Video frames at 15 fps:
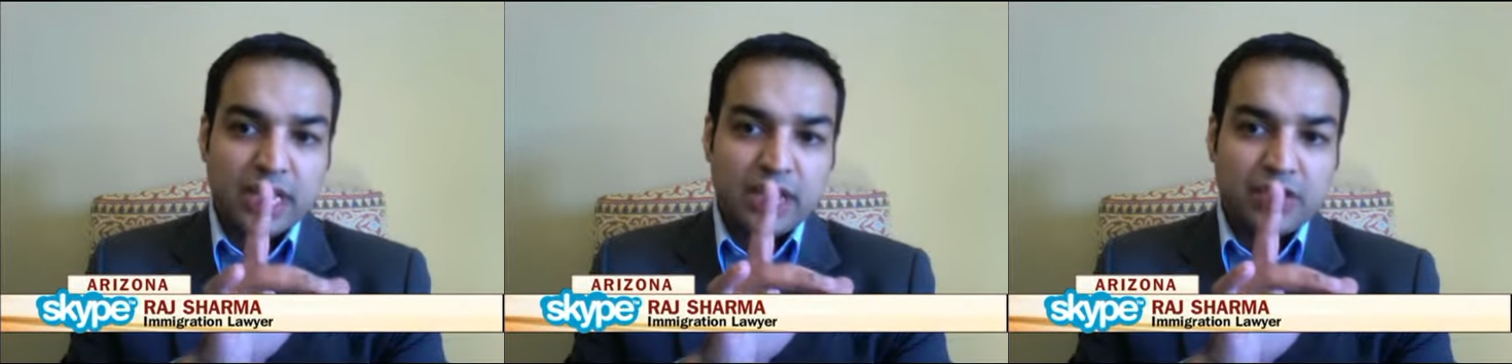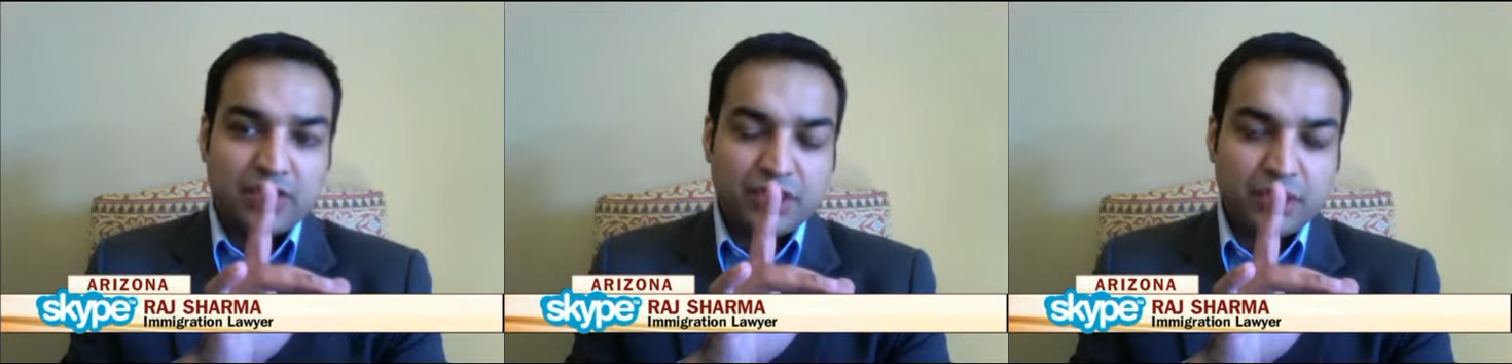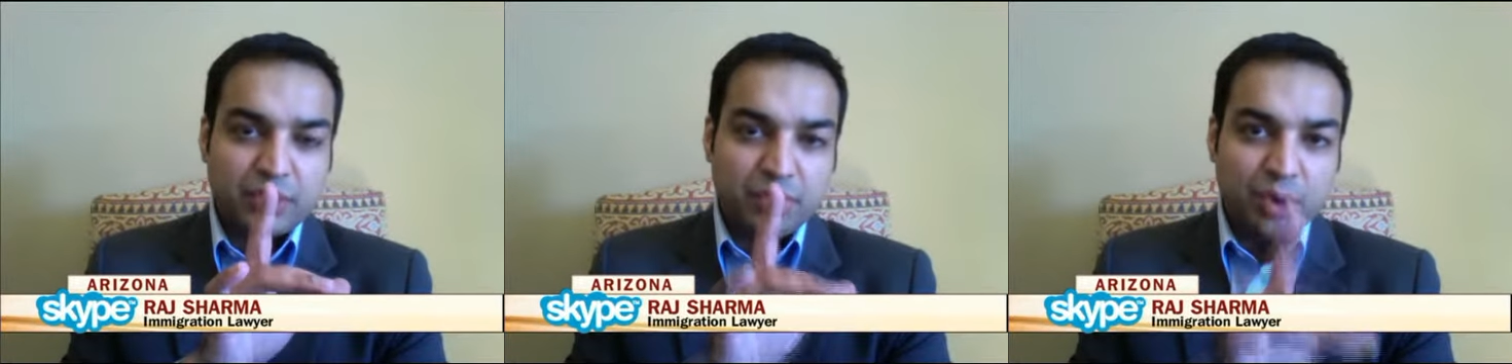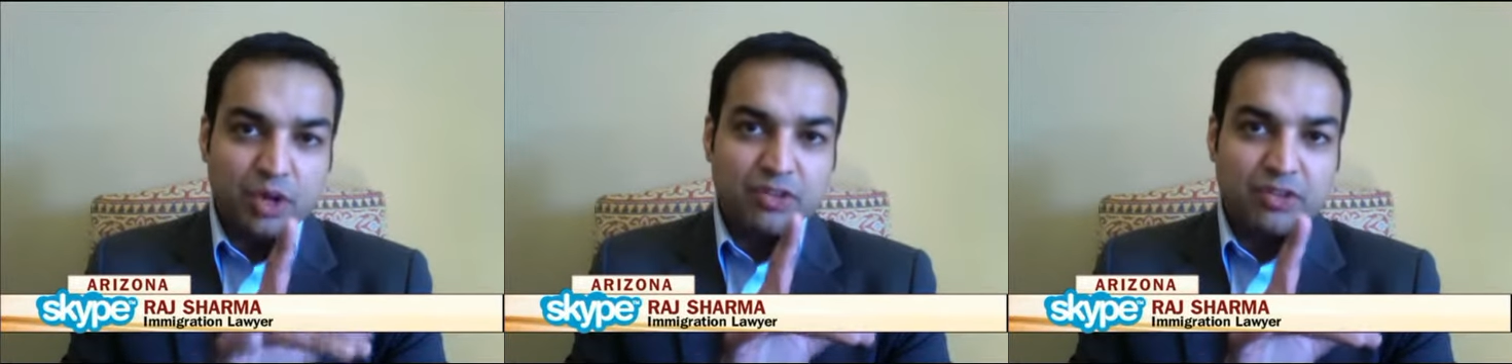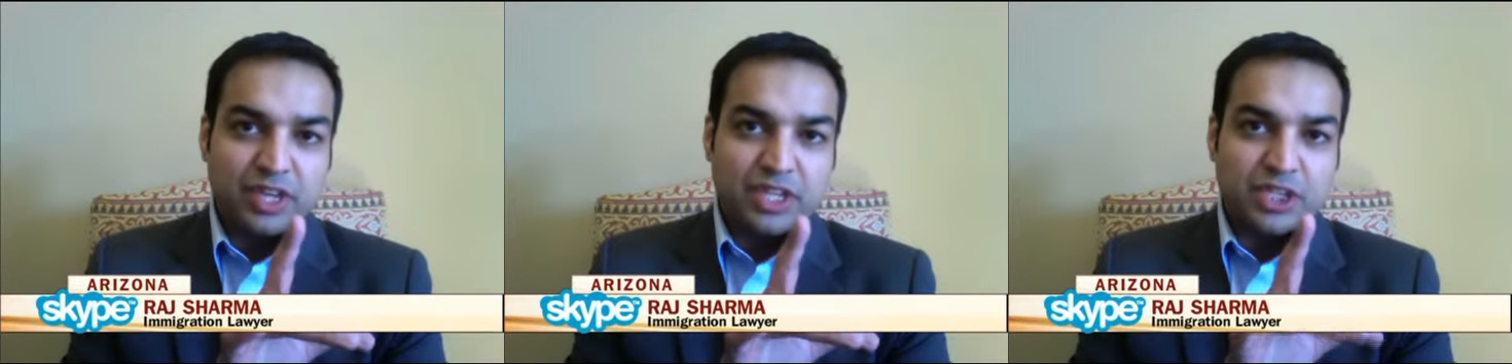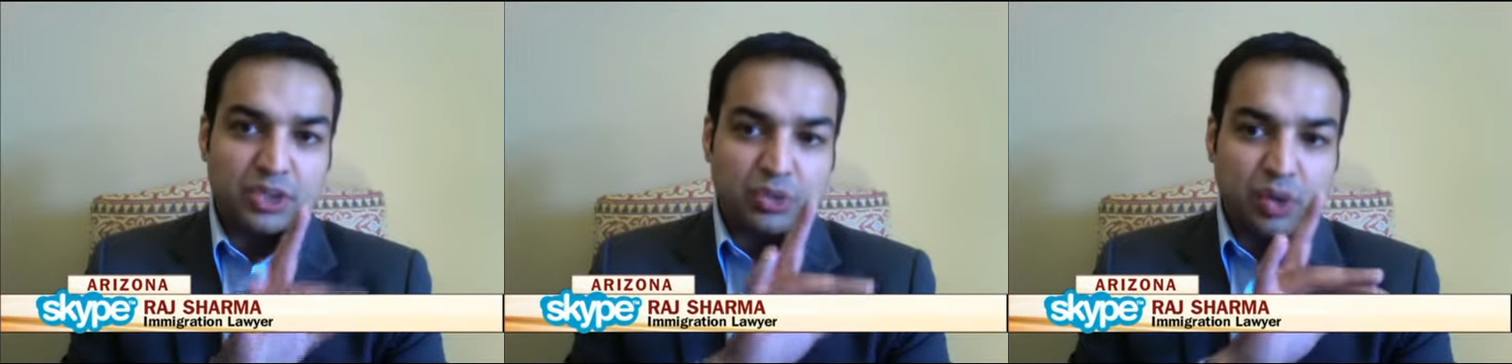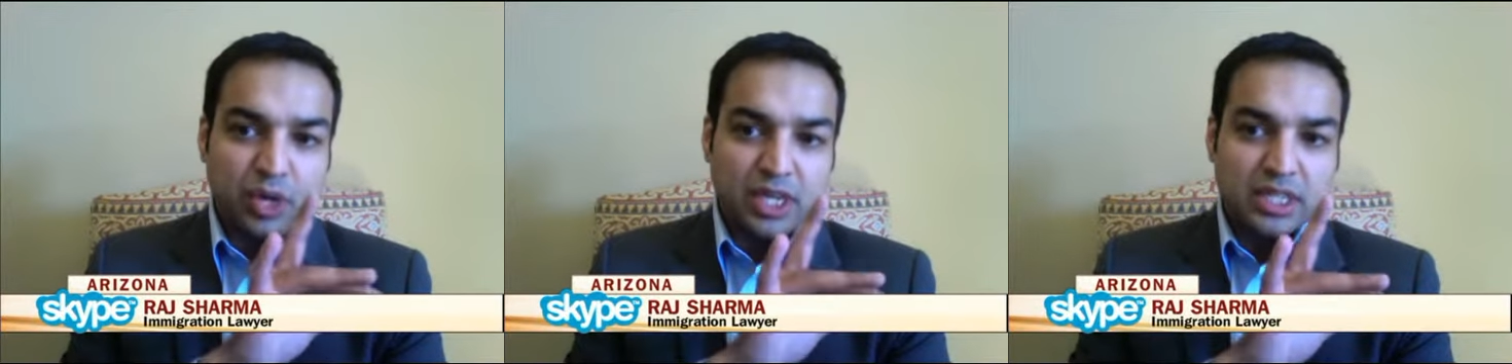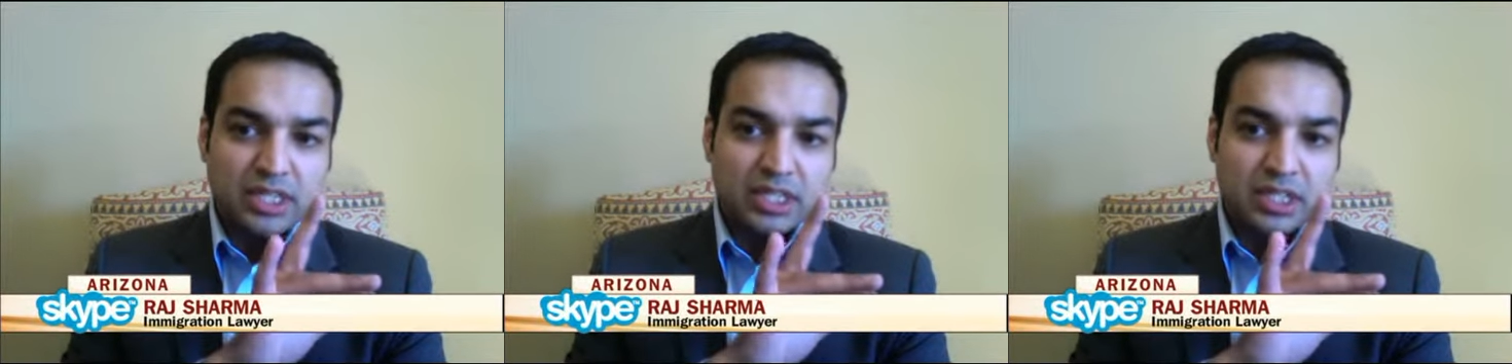if the motivation
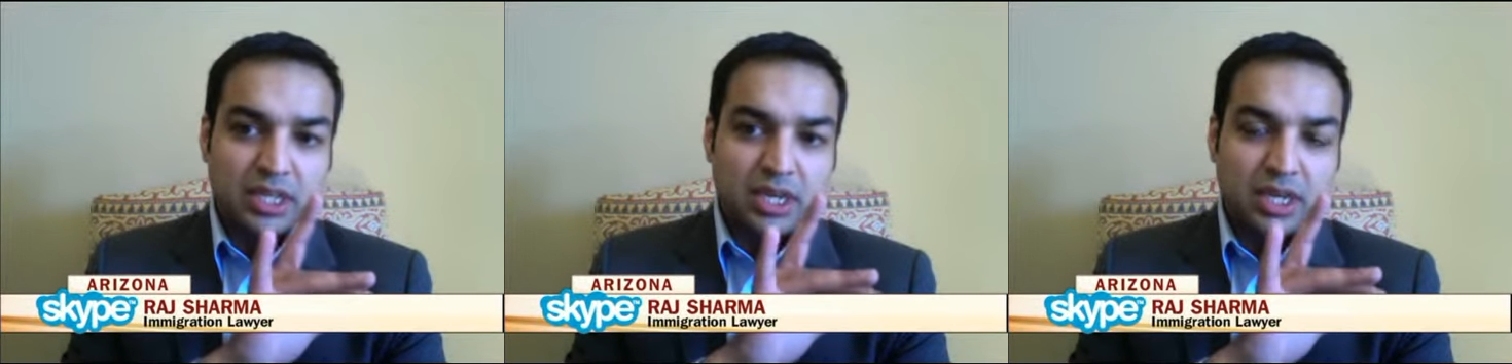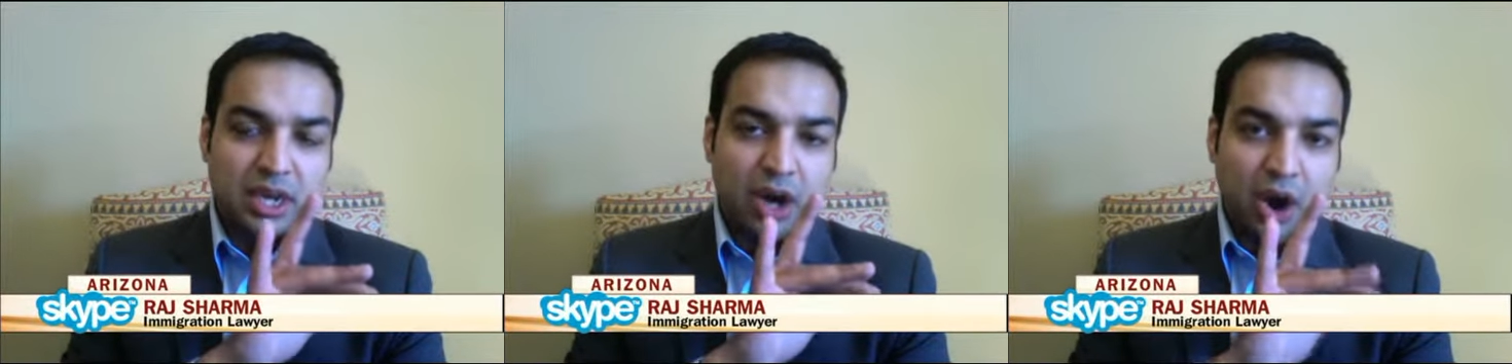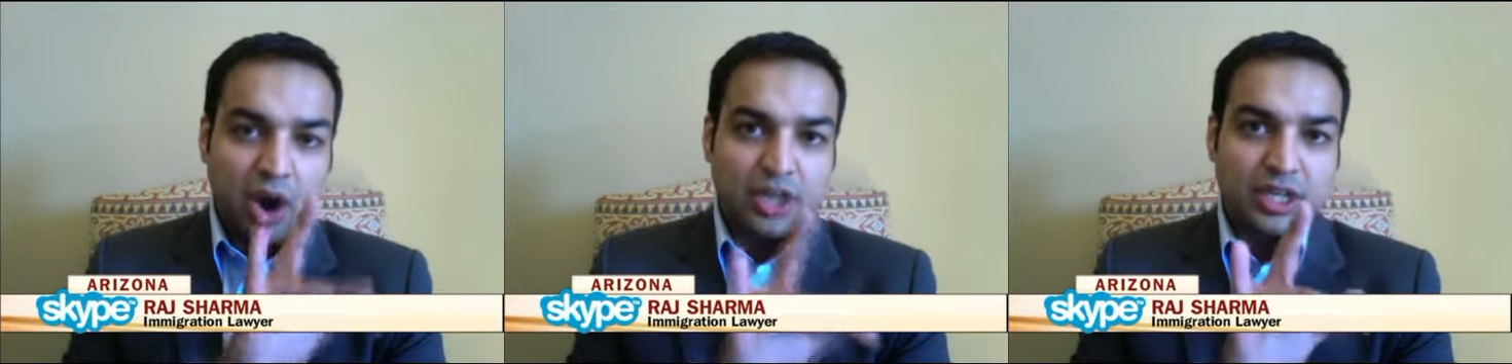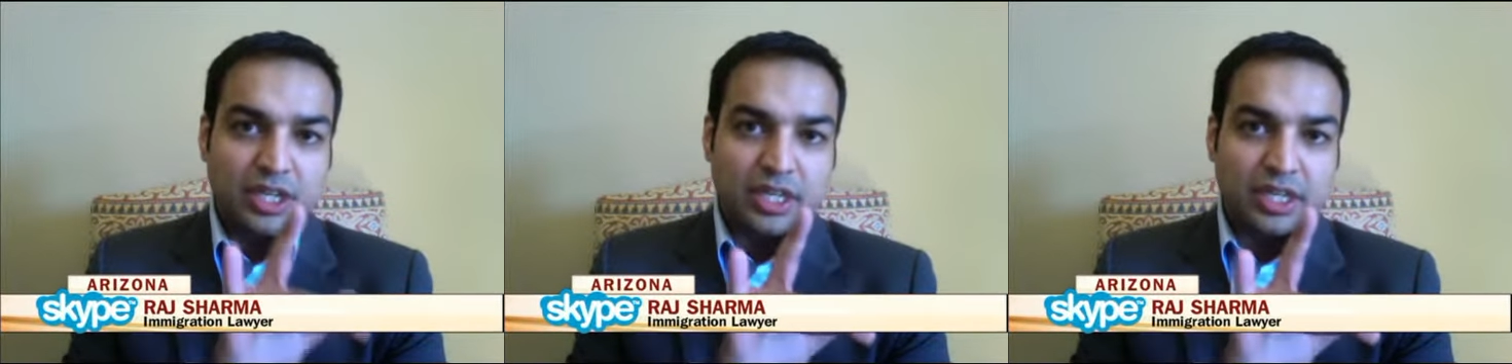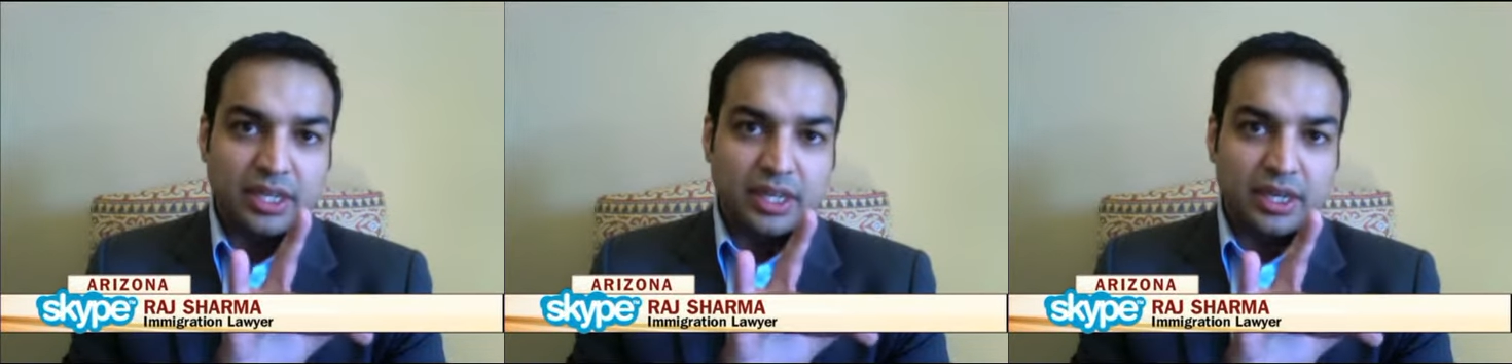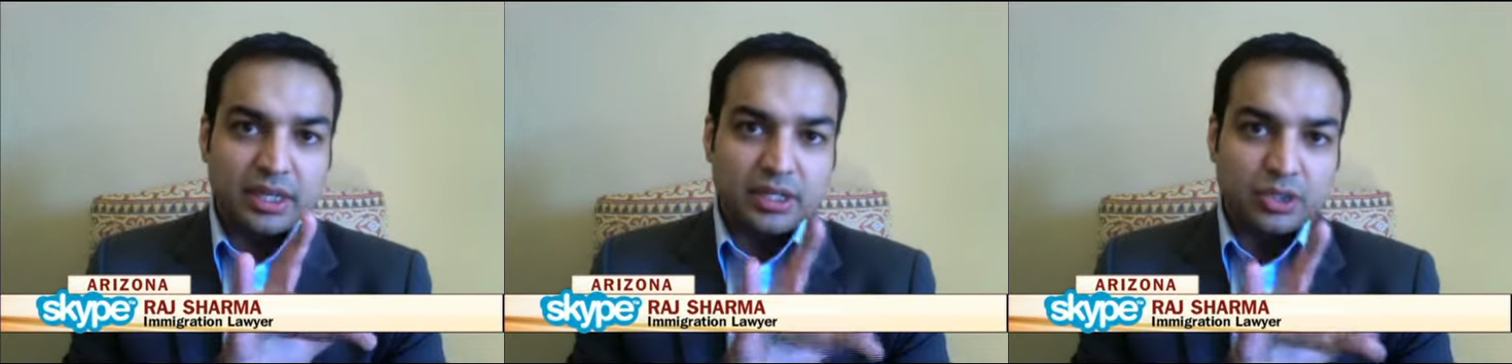was honor killing.